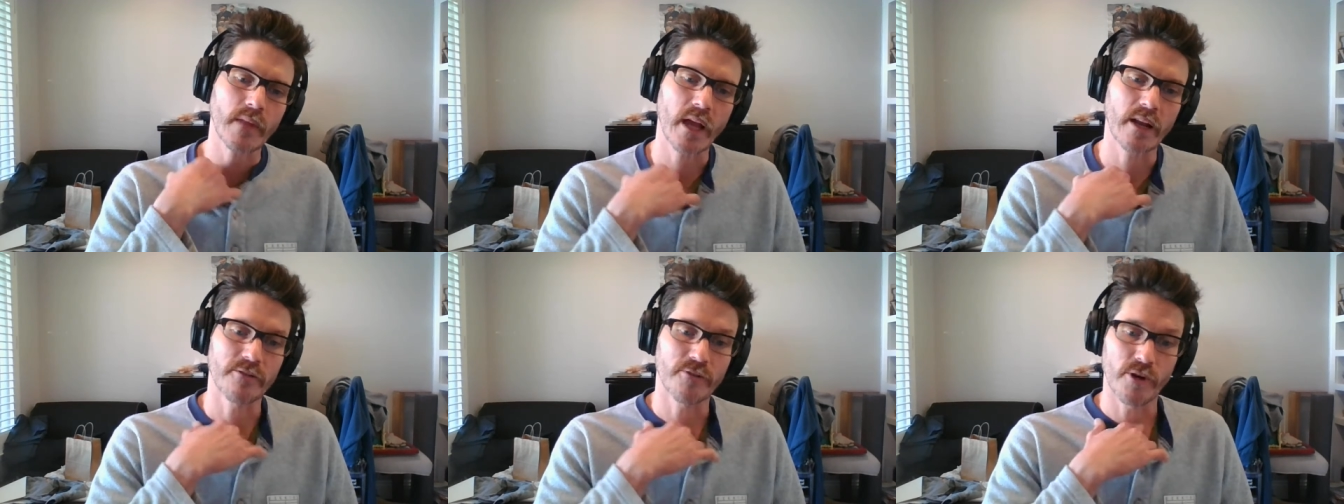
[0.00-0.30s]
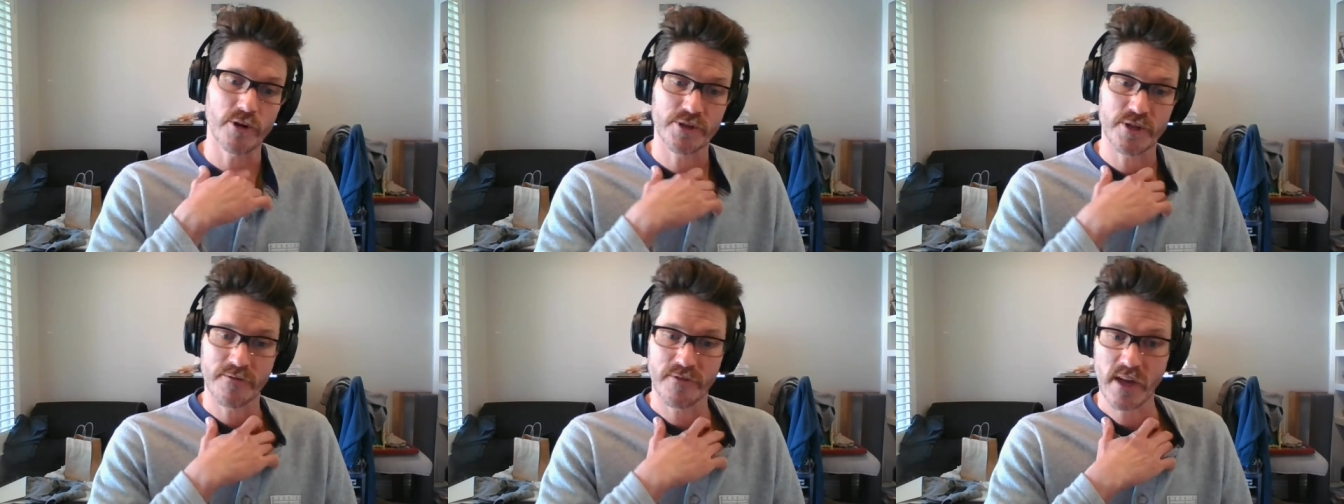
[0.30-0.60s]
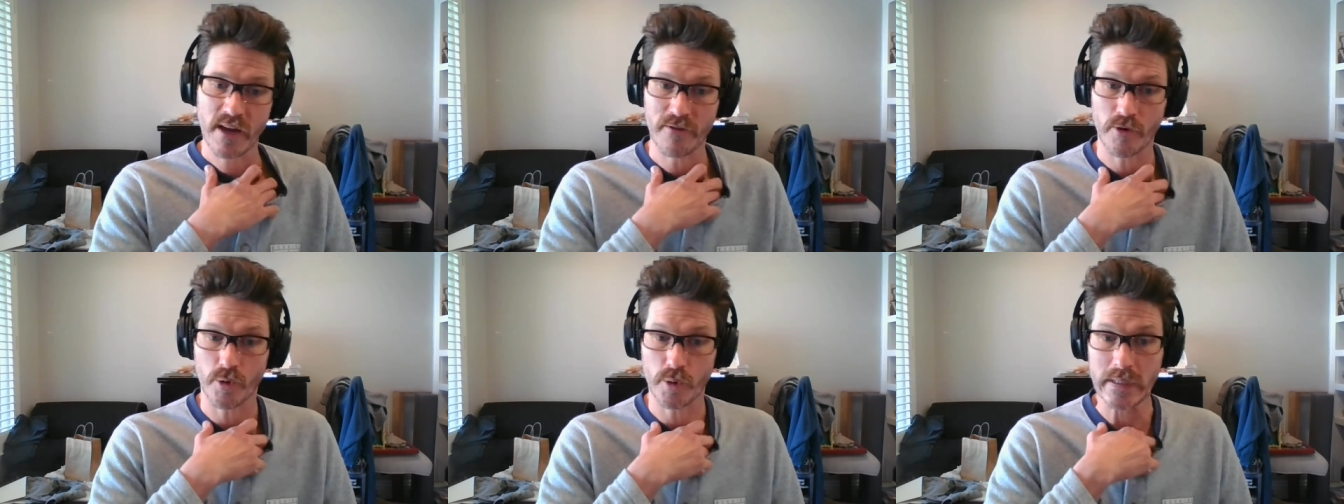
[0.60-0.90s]
And of course, if
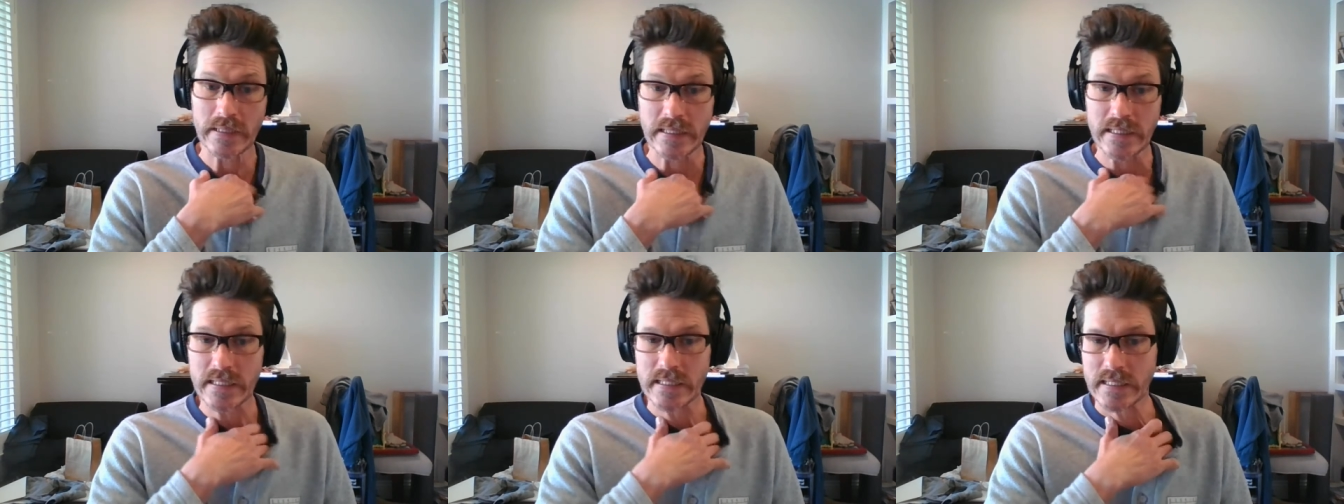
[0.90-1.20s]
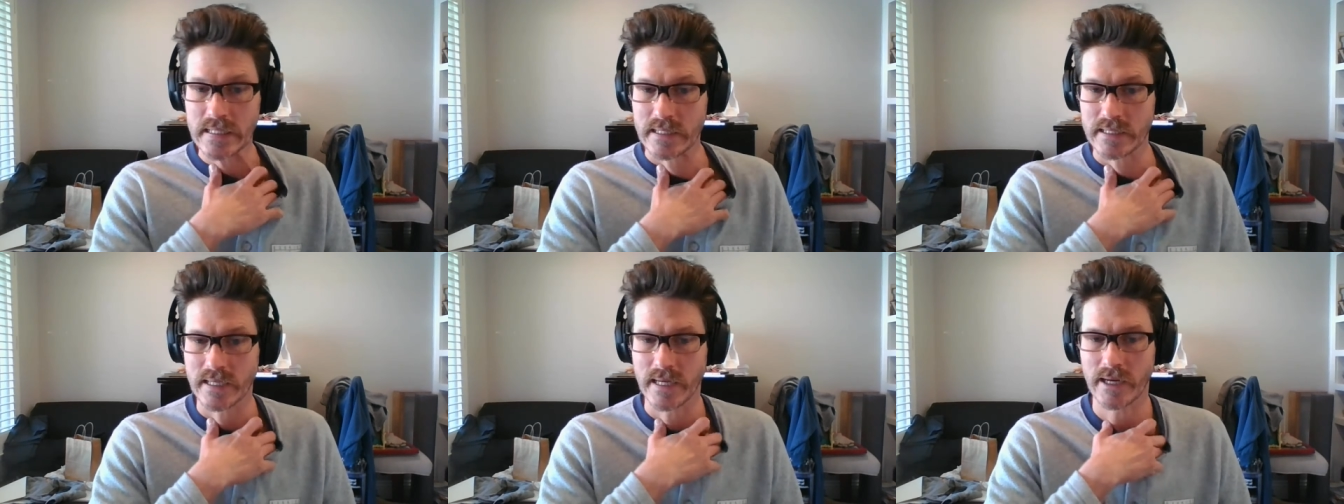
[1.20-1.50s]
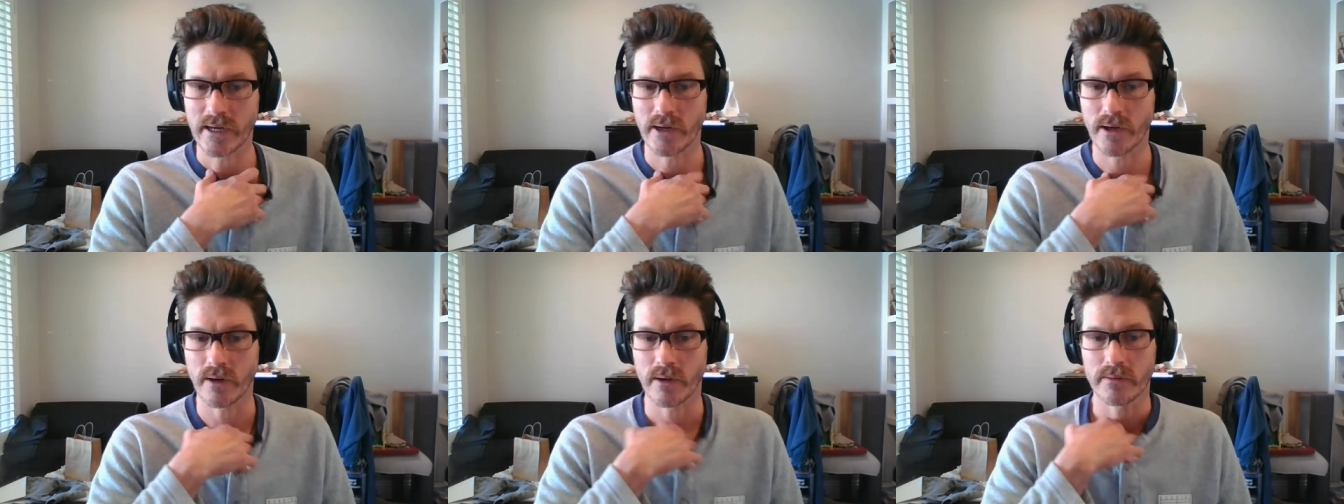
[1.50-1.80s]
you have a really
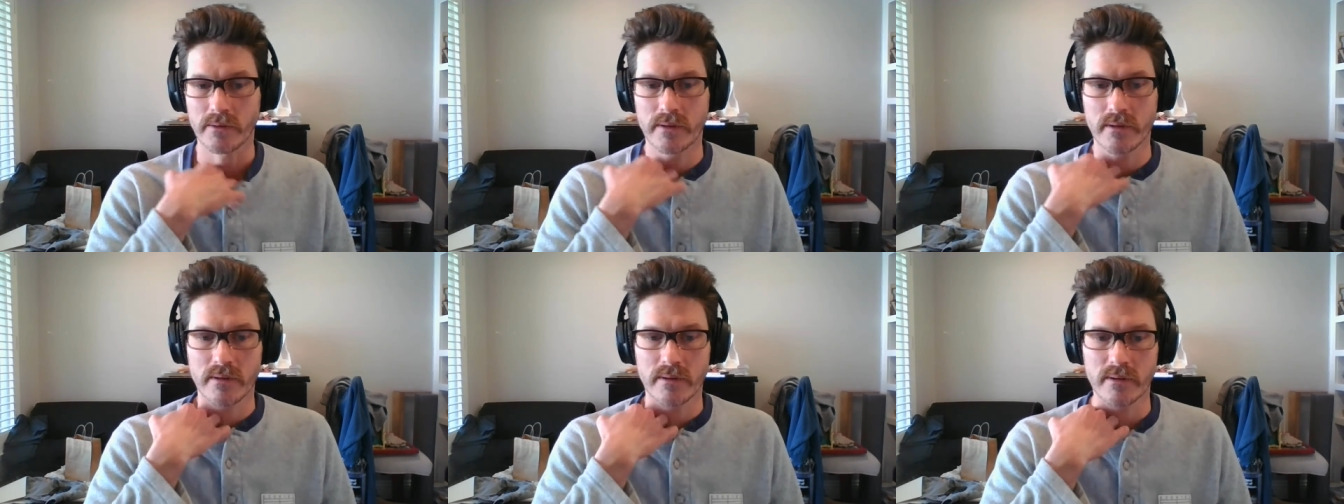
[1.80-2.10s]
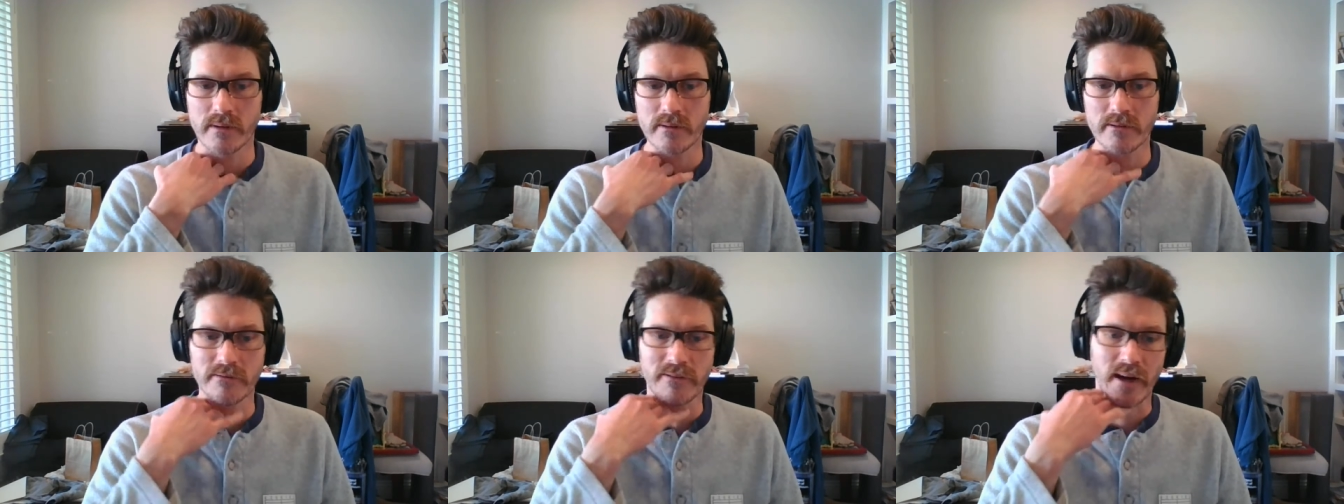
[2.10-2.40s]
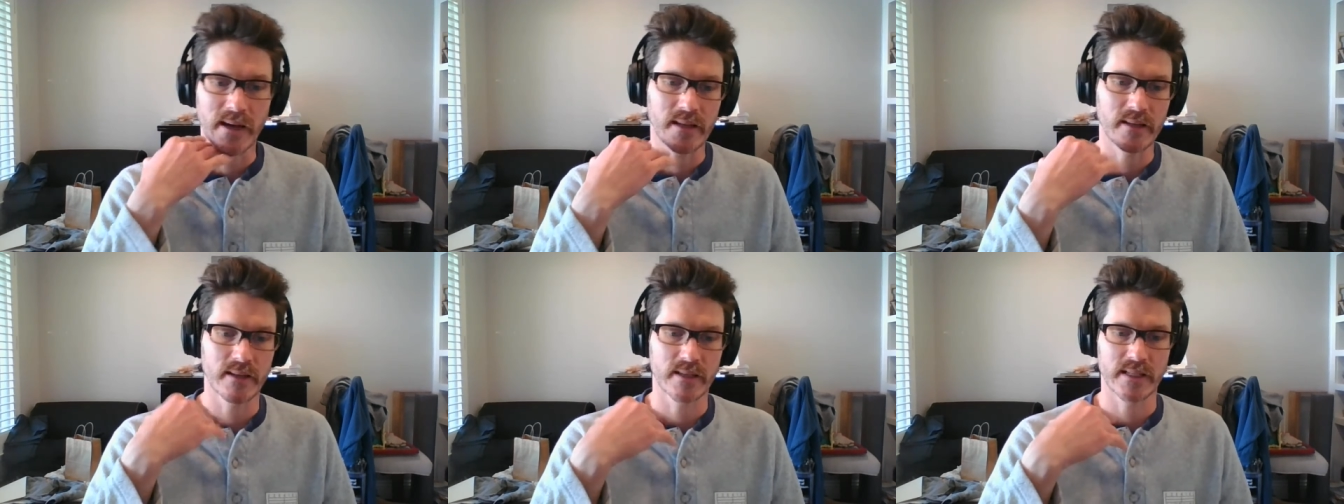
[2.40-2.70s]
detailed
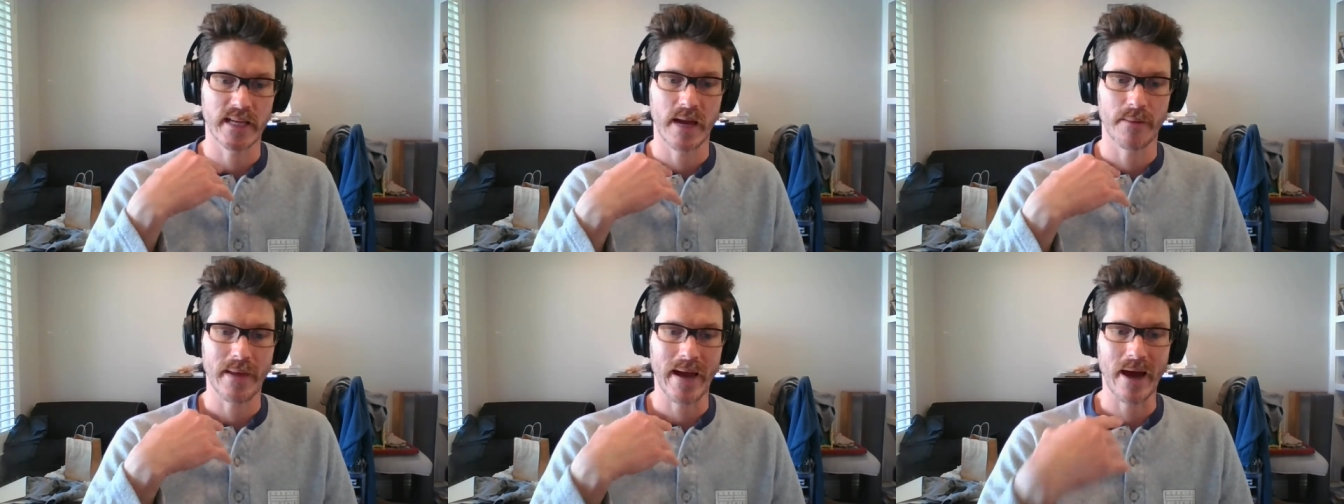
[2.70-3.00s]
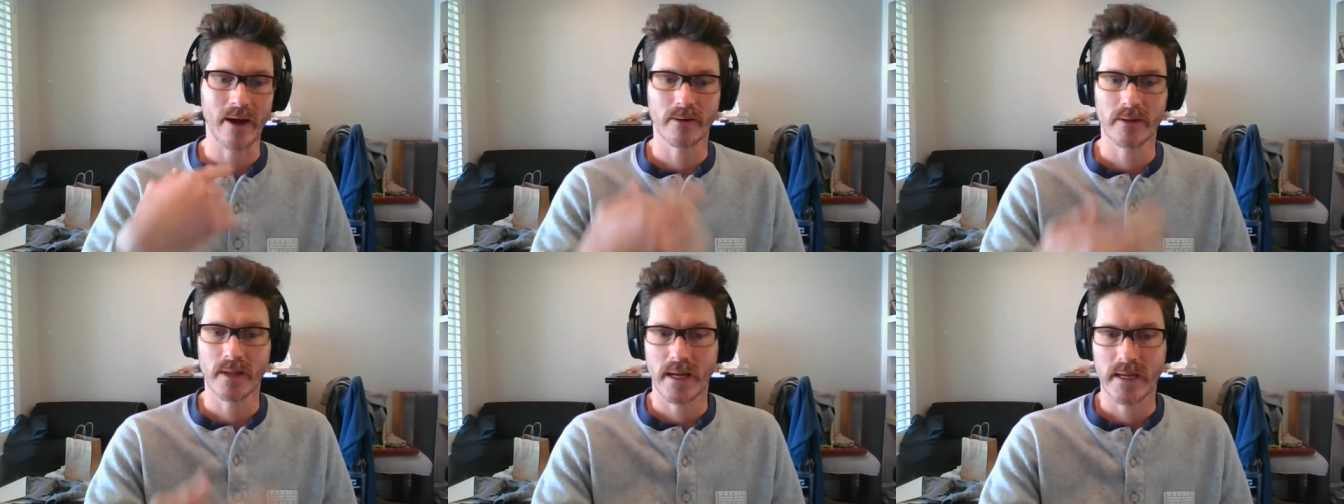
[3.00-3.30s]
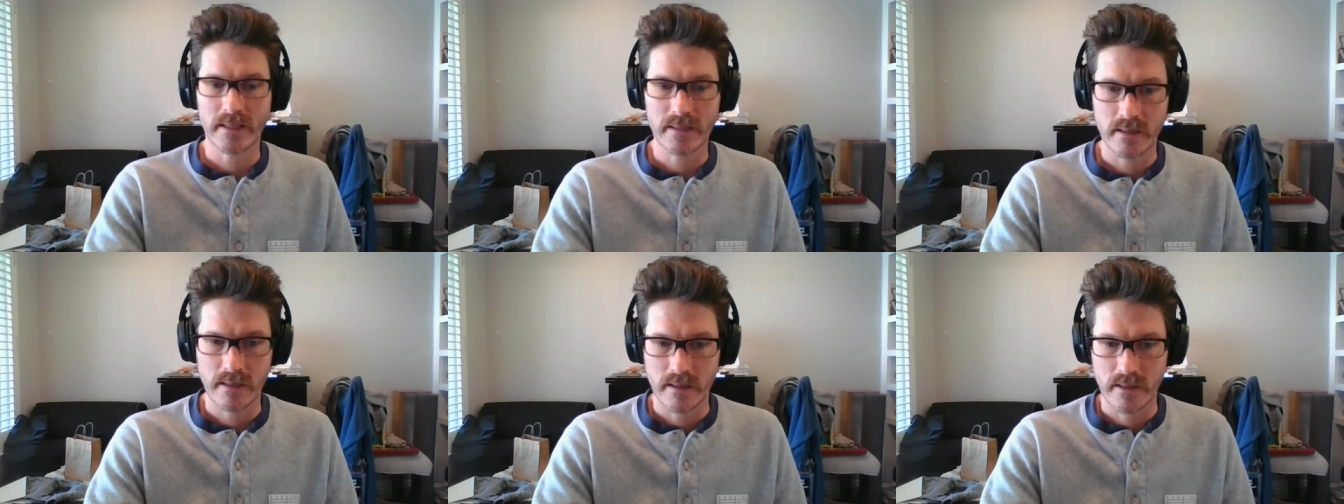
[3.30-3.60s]
final exam
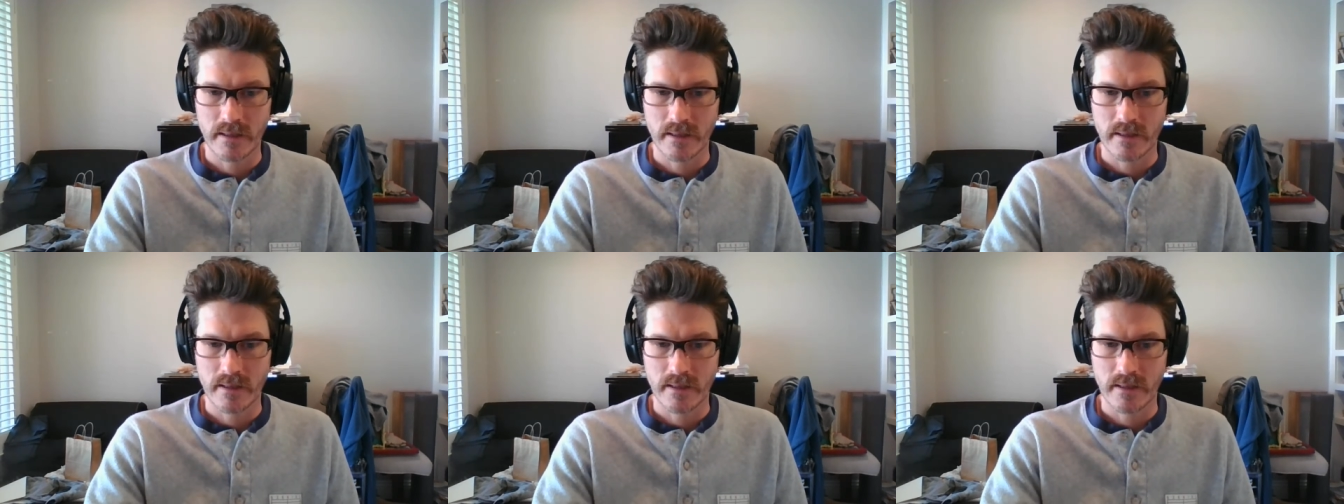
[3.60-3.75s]
outline